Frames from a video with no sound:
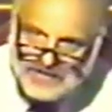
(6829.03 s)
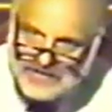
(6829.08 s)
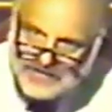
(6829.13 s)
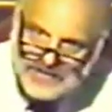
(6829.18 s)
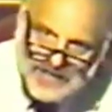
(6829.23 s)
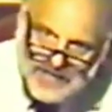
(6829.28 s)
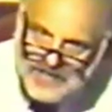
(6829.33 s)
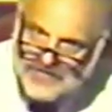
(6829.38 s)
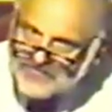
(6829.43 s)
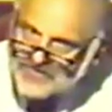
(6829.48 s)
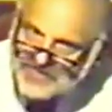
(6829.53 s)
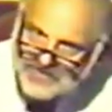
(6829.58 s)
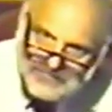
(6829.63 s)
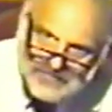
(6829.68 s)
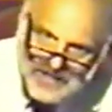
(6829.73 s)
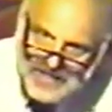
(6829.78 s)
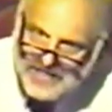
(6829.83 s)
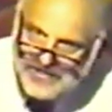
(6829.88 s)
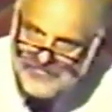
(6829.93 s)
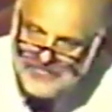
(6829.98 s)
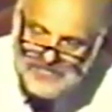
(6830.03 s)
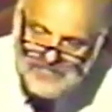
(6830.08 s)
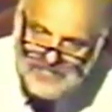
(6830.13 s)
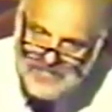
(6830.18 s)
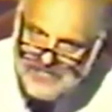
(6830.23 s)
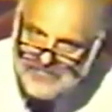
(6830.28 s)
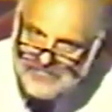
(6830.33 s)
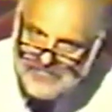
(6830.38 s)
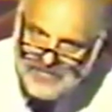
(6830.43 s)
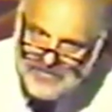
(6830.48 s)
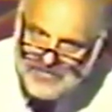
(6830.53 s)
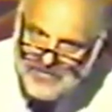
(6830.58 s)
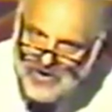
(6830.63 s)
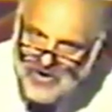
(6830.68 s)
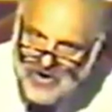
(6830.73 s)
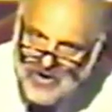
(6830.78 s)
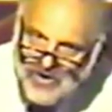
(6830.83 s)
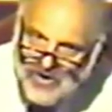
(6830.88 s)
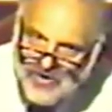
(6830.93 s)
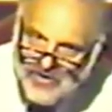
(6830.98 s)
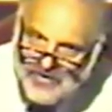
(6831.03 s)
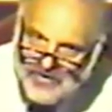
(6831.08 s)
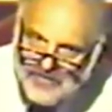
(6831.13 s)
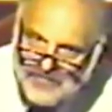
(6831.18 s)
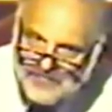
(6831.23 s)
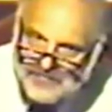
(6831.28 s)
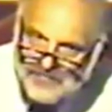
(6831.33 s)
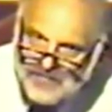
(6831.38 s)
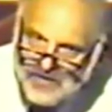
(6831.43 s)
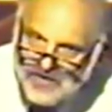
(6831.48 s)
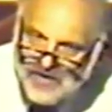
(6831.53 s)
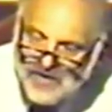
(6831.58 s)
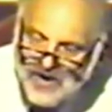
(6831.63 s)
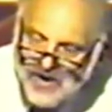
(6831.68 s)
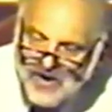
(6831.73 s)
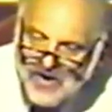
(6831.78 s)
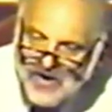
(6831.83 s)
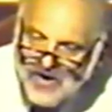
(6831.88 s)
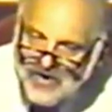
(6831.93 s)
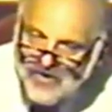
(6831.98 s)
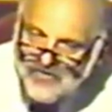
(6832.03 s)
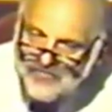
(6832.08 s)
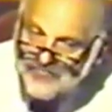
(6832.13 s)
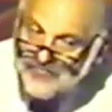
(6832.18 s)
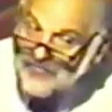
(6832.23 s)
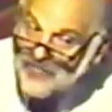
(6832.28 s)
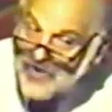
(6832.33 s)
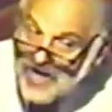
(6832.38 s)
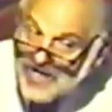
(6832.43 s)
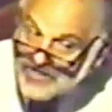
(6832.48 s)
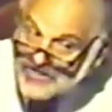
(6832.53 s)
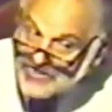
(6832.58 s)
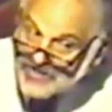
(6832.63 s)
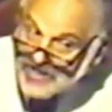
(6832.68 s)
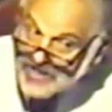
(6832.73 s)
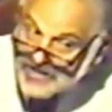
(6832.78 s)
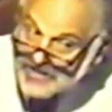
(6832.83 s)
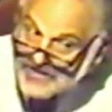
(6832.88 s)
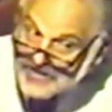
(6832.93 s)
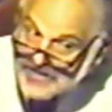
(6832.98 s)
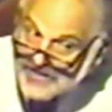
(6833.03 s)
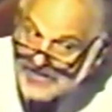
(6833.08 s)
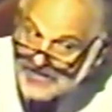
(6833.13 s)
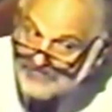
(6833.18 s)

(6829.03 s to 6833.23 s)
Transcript: to have somebody remember our fragility.